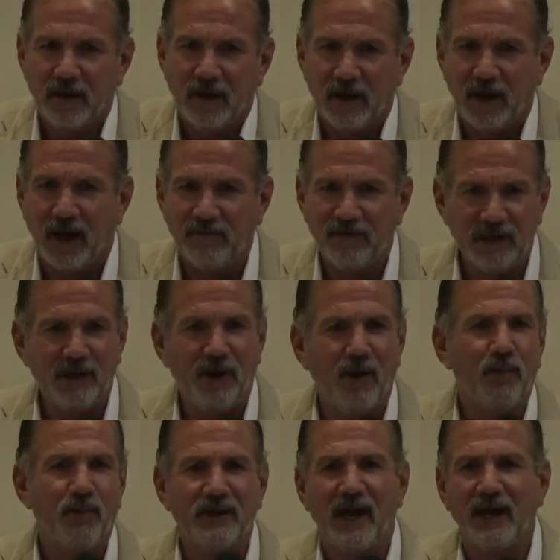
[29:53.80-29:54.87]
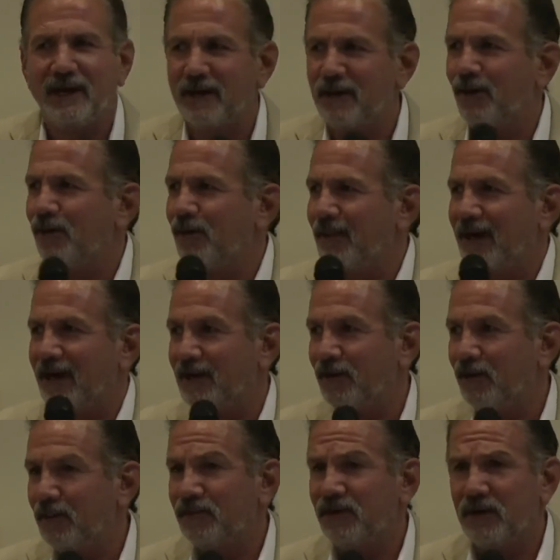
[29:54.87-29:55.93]
I really hope when I get home, I got a
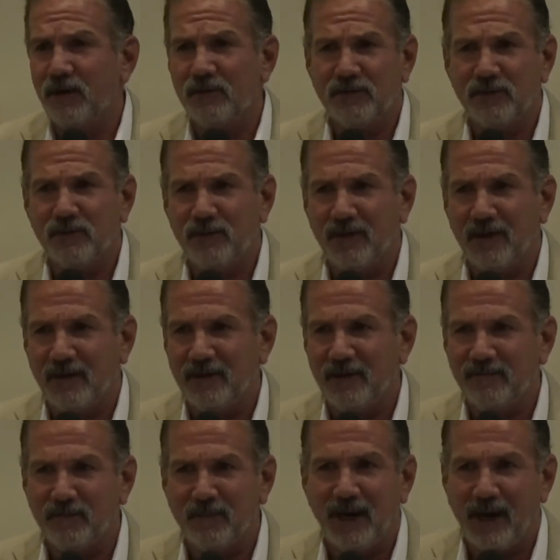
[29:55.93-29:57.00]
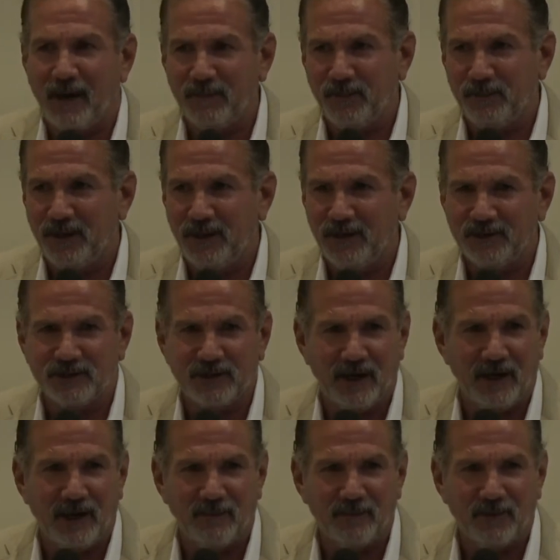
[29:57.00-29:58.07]
home to go to. I live in Miami Beach,
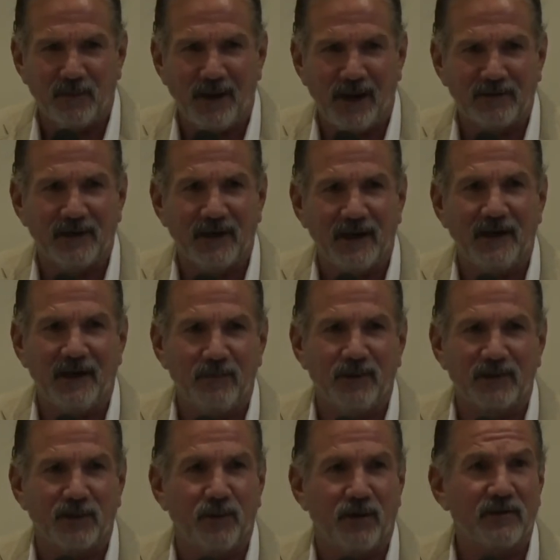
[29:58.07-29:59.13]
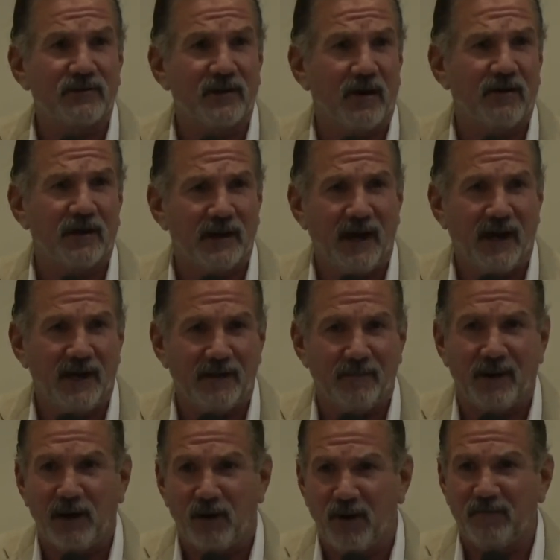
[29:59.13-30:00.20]
and we're about to get hit with the worst hurricane. And
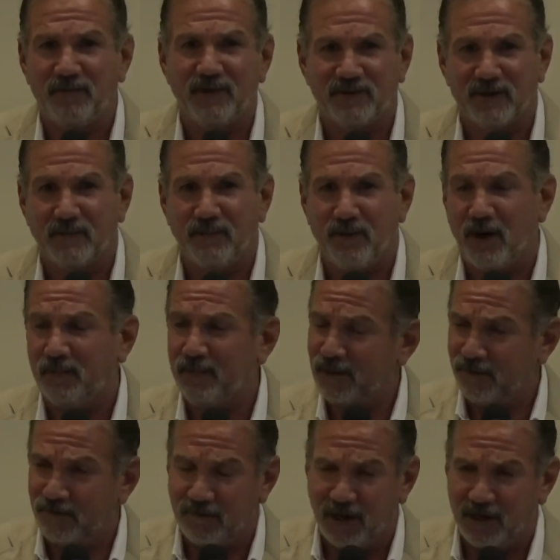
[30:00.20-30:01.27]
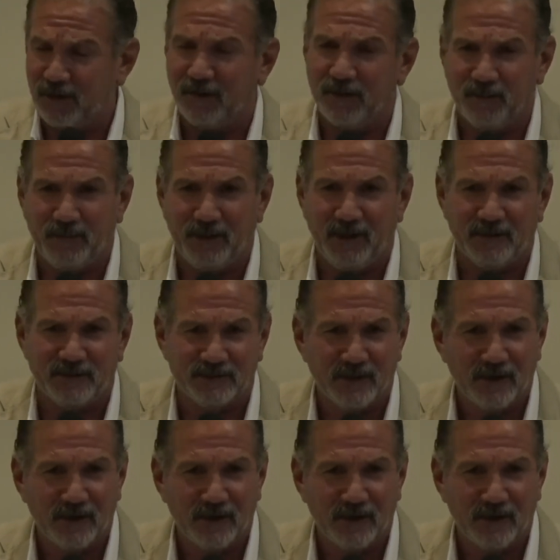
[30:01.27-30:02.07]
my office and apartment are right on the beach.